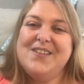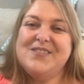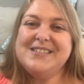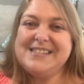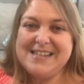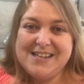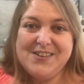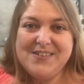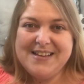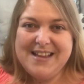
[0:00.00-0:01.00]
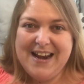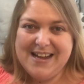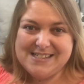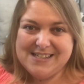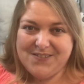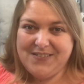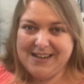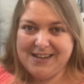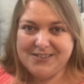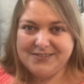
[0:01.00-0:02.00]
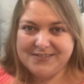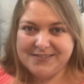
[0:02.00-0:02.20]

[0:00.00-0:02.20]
we'll see you in the next video.